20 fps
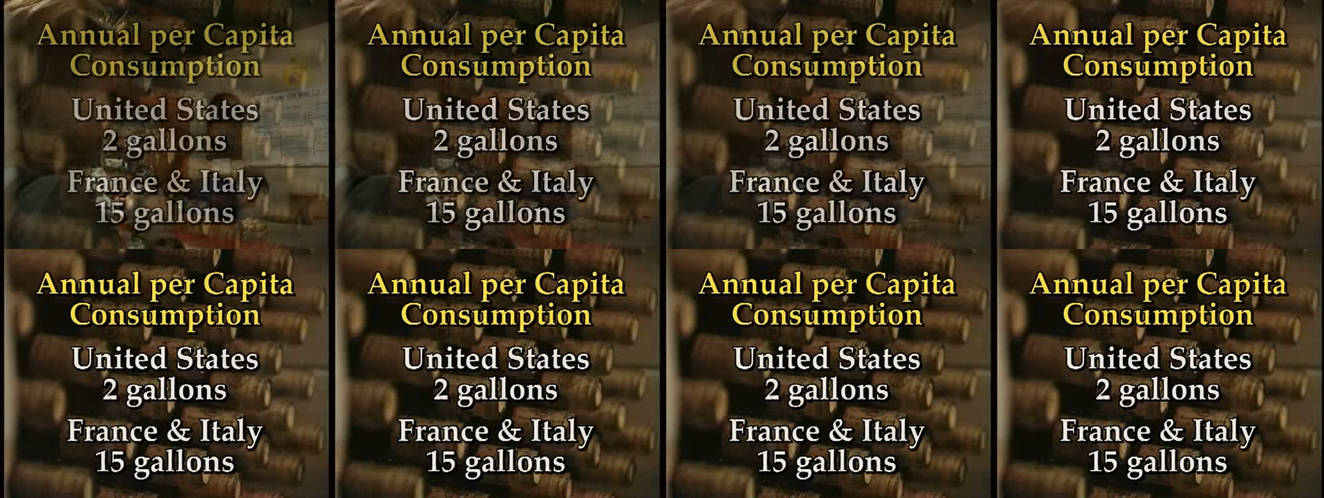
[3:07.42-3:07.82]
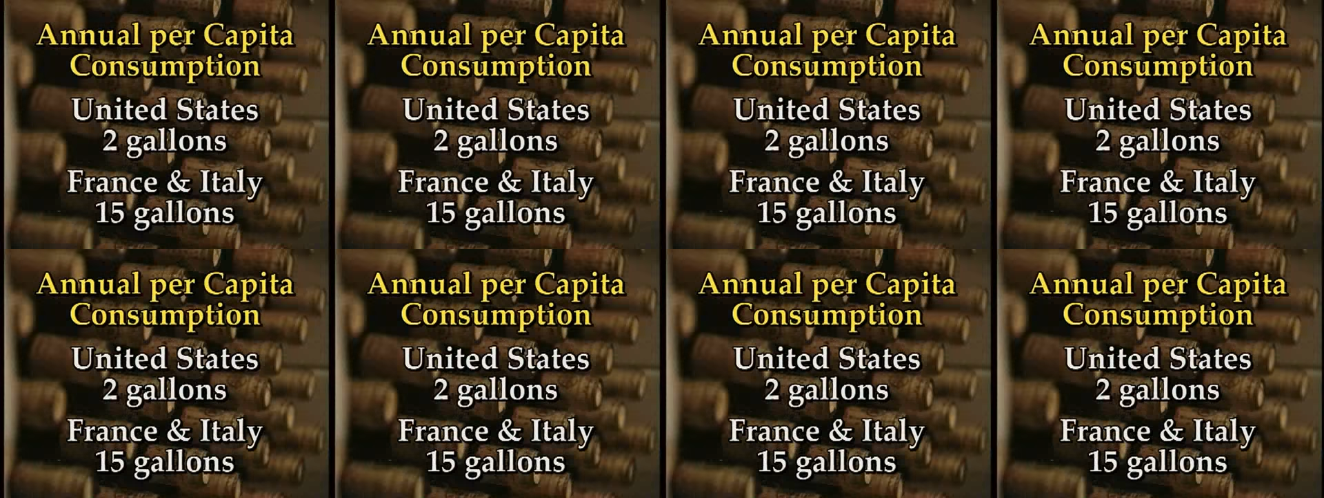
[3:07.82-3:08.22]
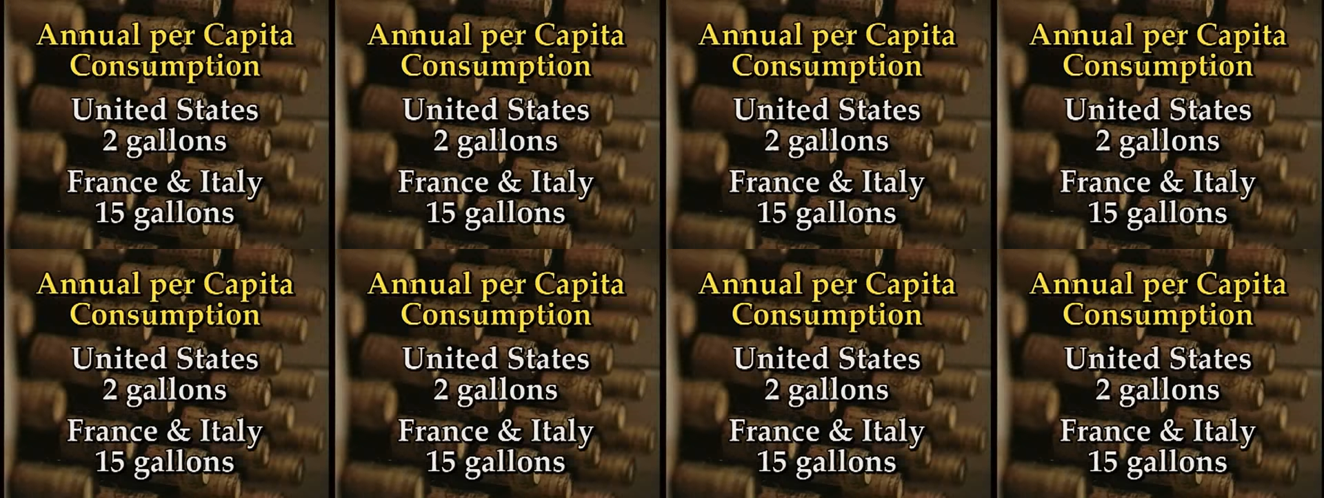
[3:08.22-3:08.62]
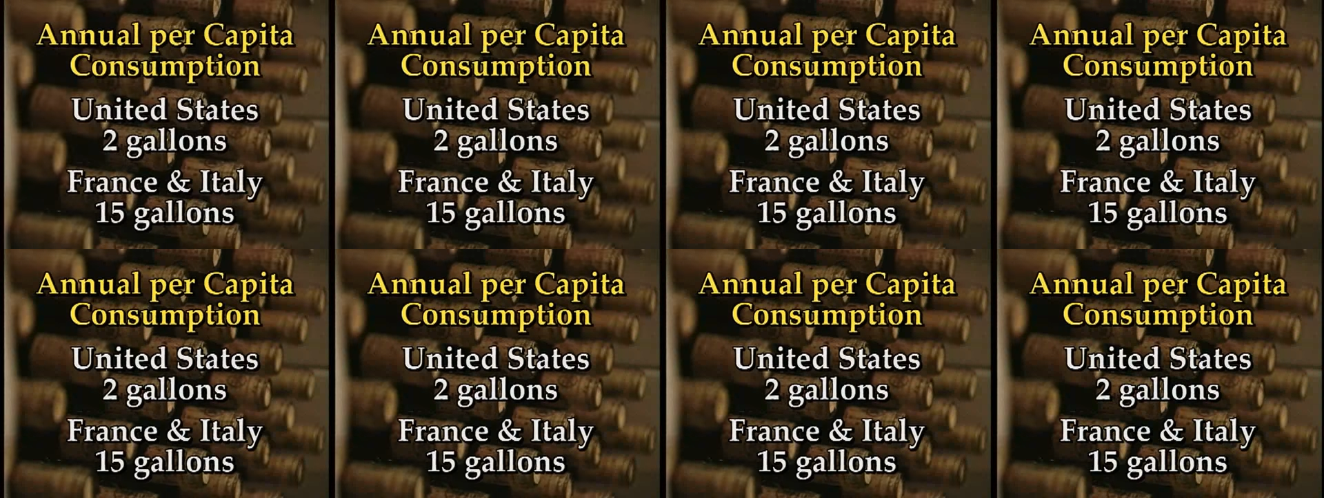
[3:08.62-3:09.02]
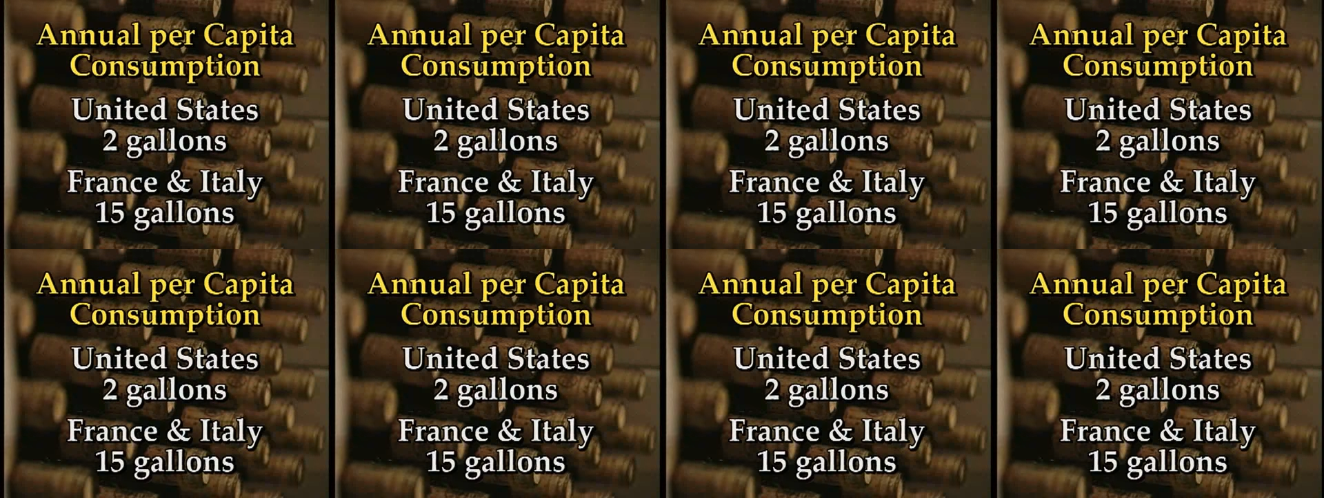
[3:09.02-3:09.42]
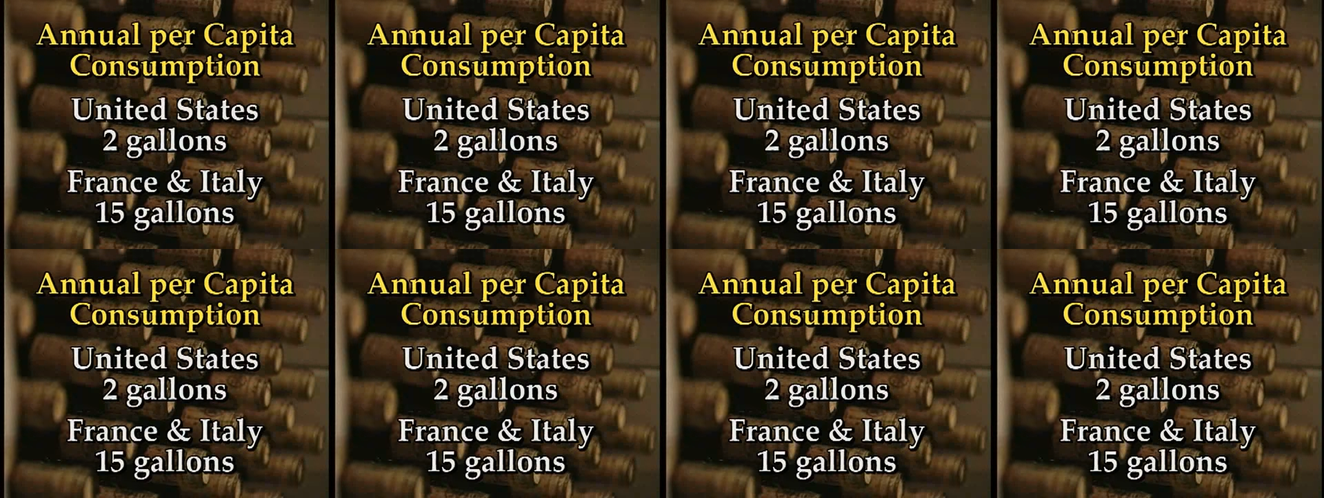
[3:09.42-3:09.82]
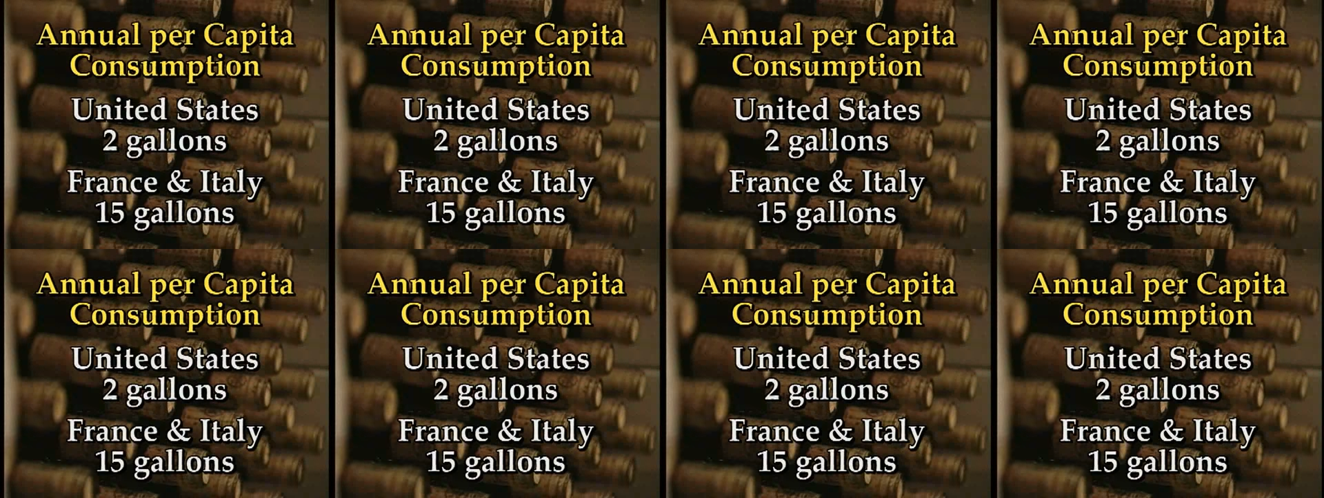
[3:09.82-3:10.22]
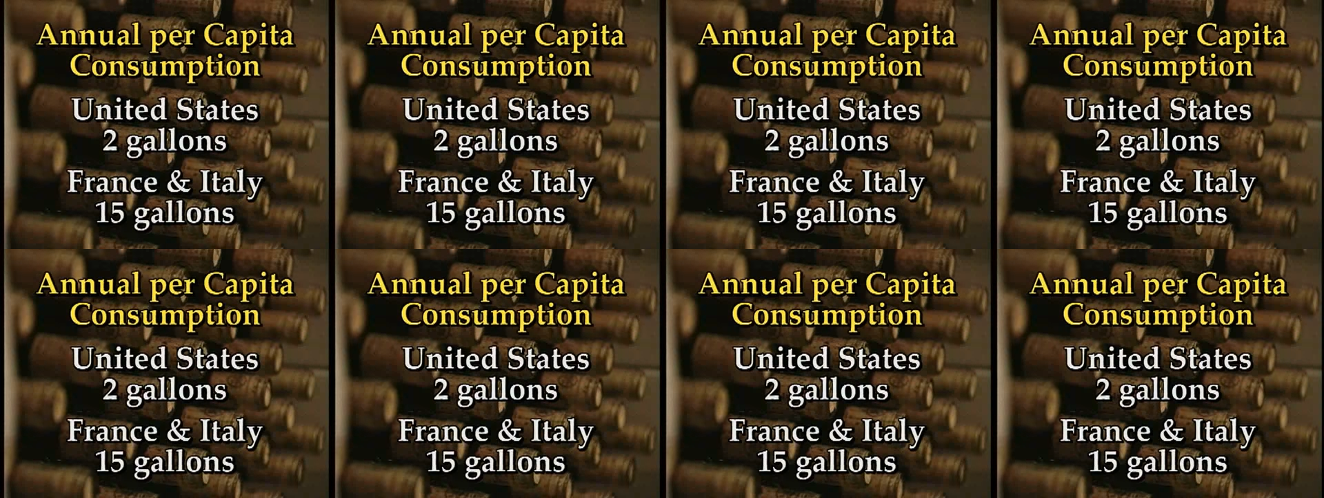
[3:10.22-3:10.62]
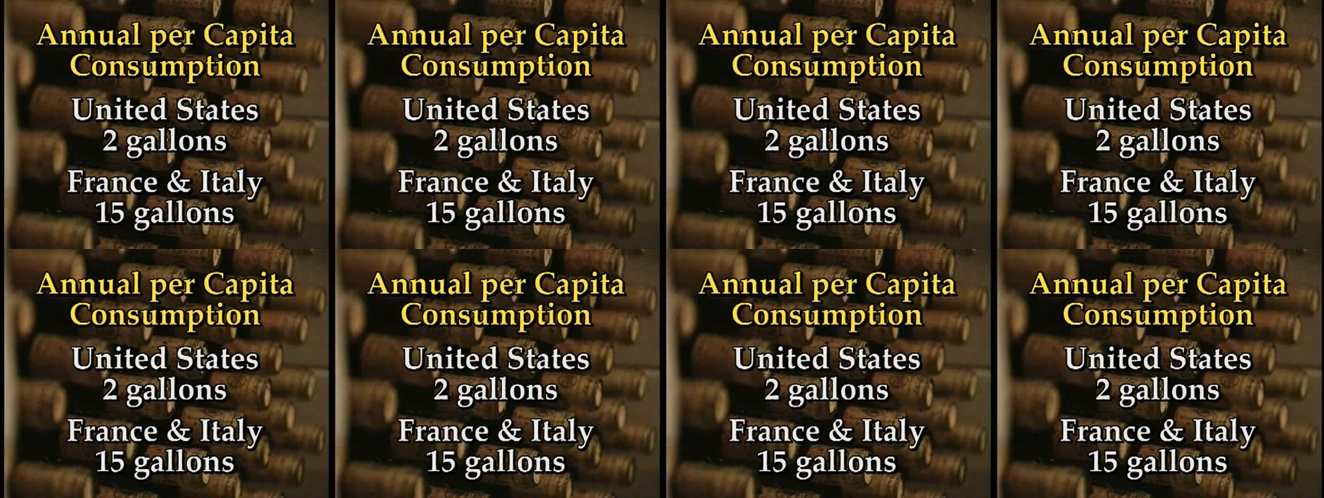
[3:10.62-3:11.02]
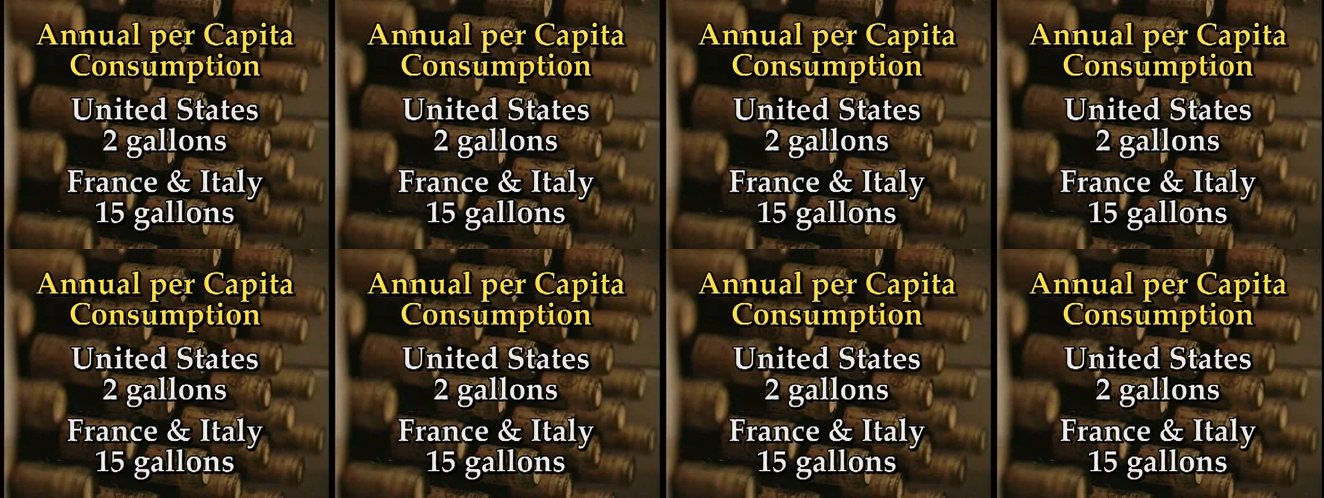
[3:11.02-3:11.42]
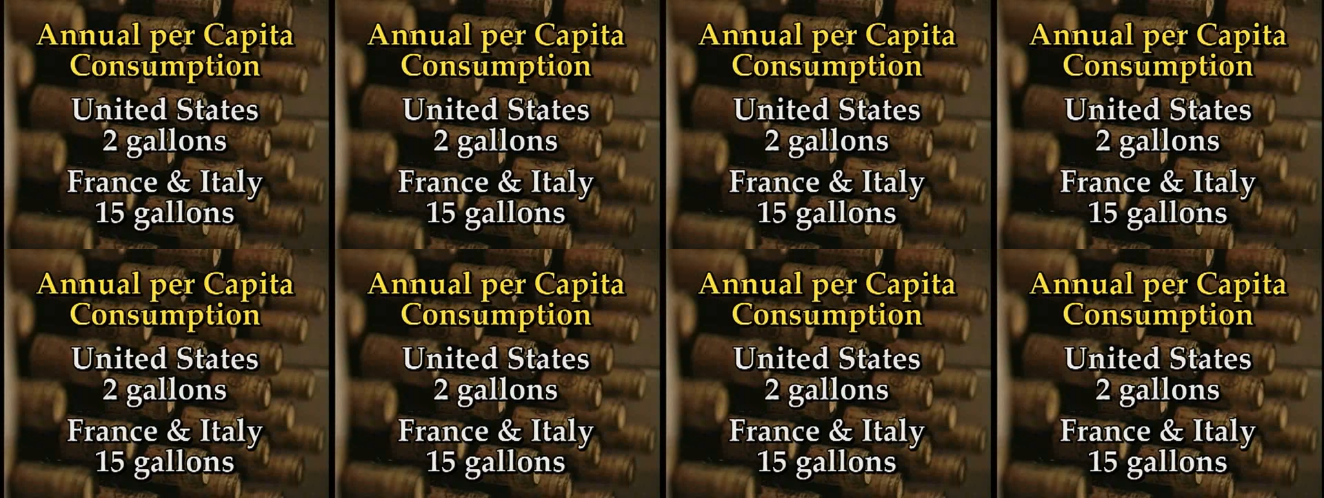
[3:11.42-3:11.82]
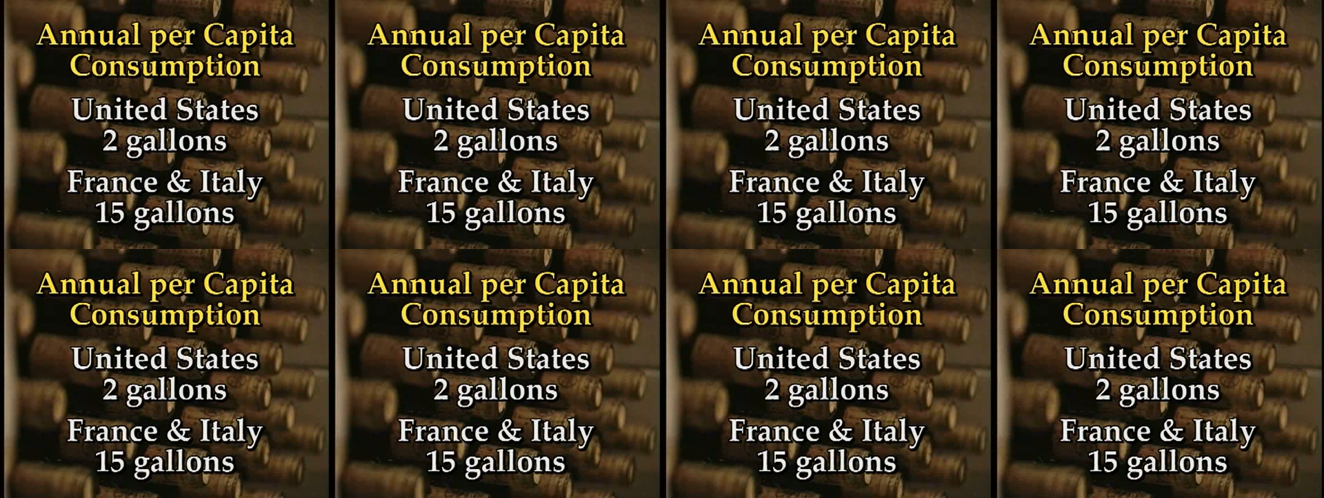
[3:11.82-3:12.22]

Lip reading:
No face is visible, so there are no lips to read.